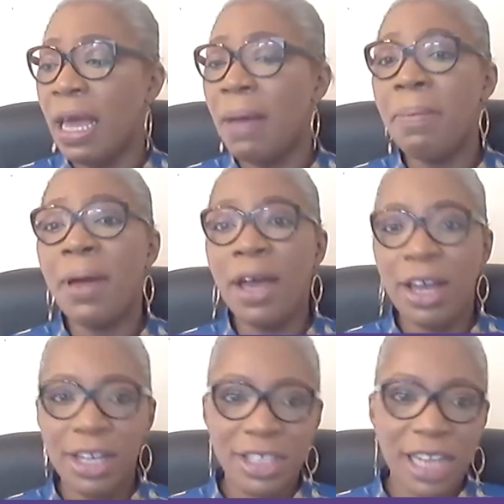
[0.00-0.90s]

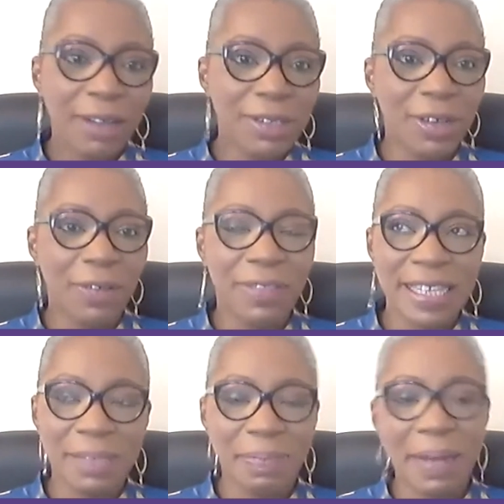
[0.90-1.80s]
emerge out of
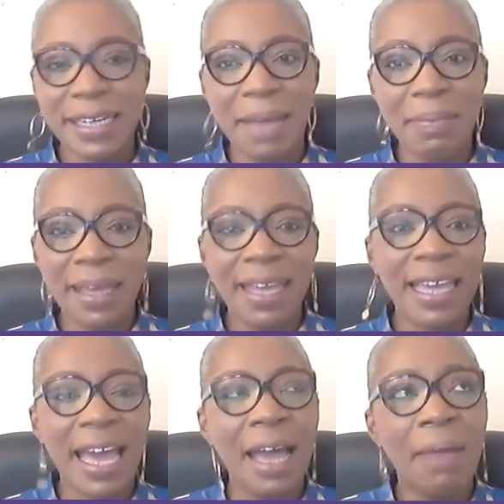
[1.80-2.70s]
this
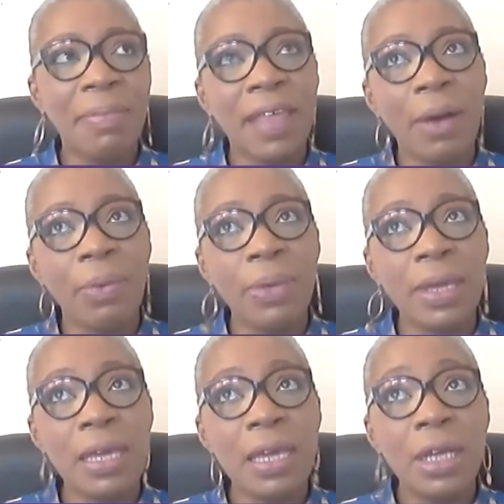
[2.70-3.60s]
pandemic, that
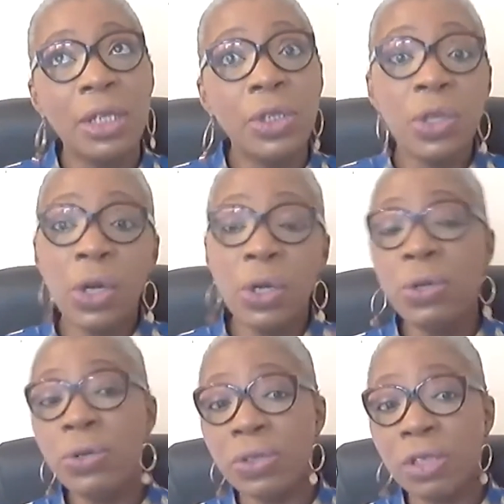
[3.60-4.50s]
we do not
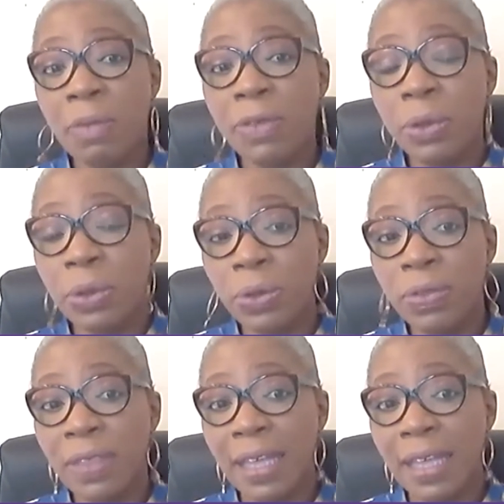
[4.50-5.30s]
lose some of the good